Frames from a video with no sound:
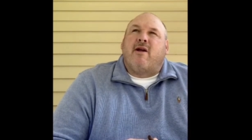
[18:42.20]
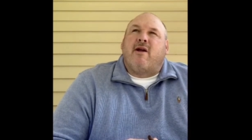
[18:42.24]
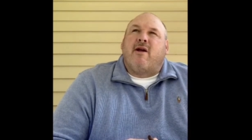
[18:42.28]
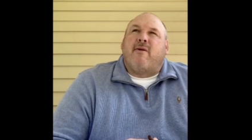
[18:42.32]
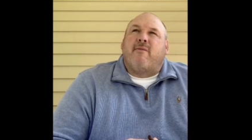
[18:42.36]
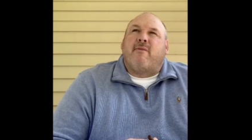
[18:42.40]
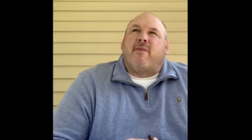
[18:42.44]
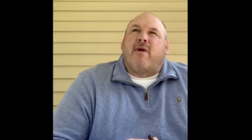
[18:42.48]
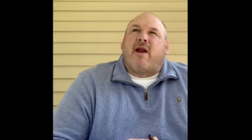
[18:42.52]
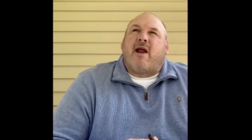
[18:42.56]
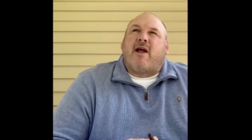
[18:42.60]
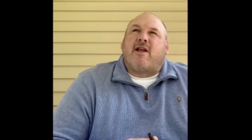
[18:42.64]

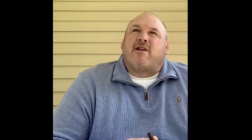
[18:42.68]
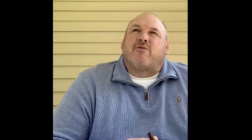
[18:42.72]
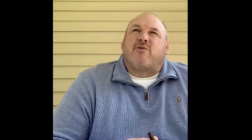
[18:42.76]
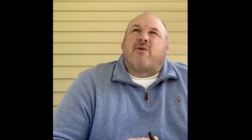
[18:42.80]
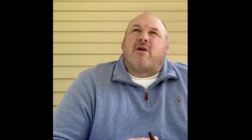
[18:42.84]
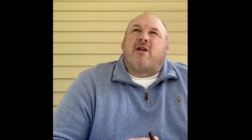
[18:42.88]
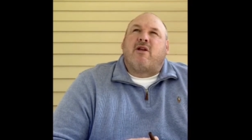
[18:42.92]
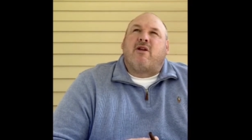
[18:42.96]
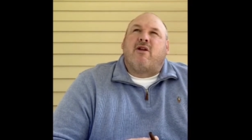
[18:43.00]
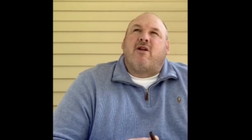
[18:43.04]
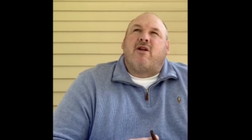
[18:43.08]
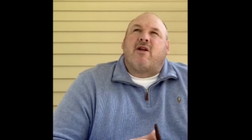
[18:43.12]
but as we
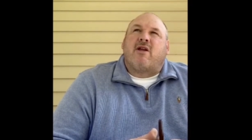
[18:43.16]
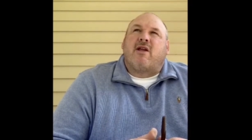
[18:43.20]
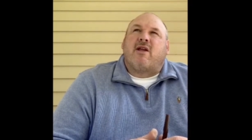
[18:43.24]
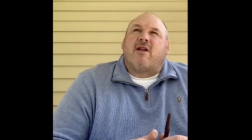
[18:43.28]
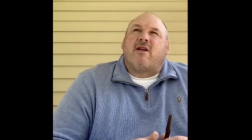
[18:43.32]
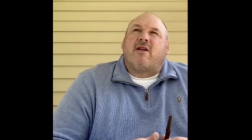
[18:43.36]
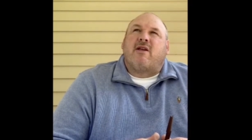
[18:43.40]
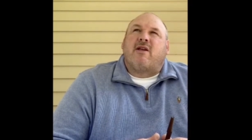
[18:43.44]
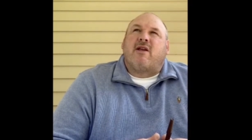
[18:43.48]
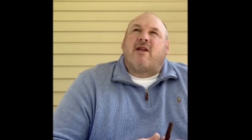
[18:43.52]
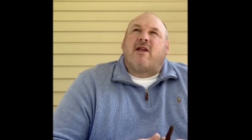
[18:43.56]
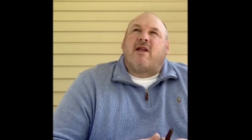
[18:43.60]
look at
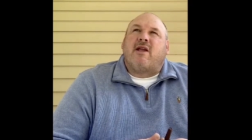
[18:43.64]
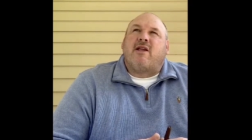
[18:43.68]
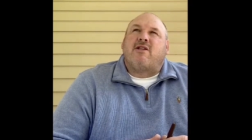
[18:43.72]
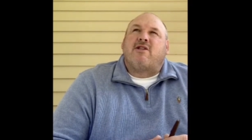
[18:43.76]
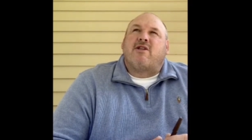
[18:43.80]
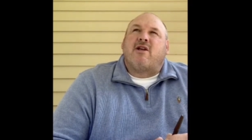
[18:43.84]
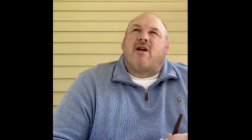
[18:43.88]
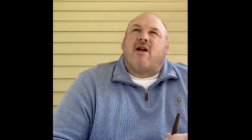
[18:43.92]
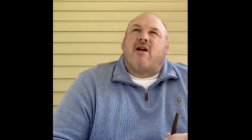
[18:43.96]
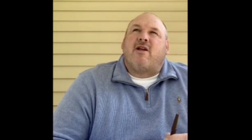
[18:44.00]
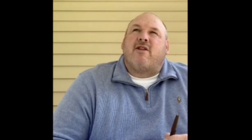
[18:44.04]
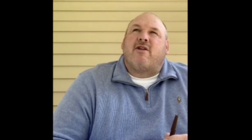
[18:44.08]
each
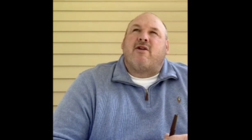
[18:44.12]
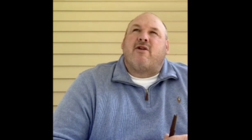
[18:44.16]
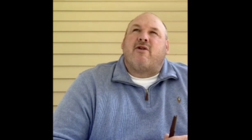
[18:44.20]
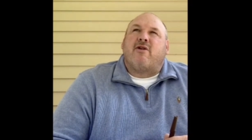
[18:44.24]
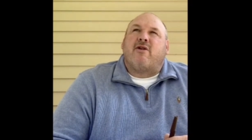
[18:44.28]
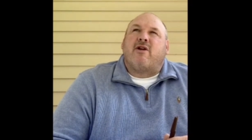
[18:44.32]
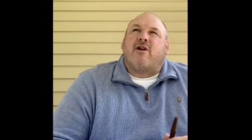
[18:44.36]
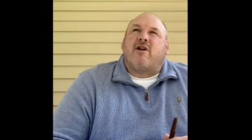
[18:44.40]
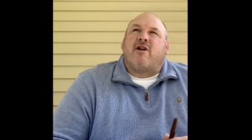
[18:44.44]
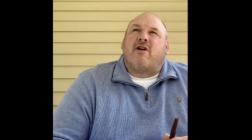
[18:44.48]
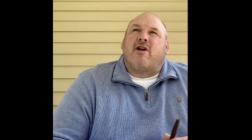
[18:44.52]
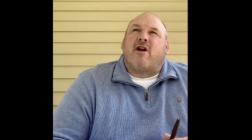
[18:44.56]
other
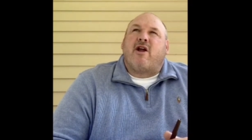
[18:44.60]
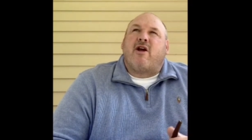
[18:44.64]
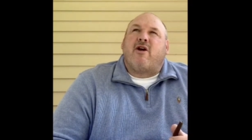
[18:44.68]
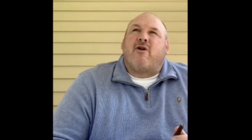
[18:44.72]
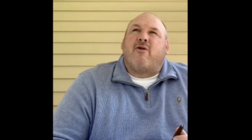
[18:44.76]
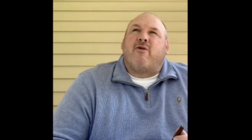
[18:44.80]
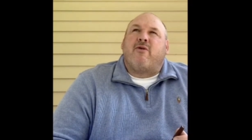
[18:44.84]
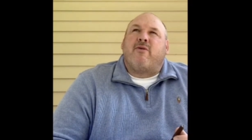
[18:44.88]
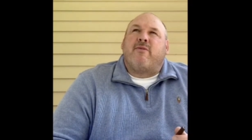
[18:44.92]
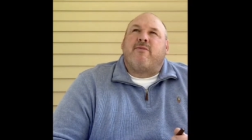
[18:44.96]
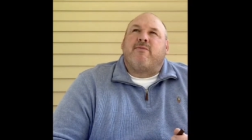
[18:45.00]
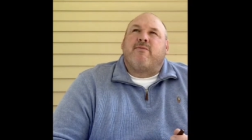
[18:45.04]
you know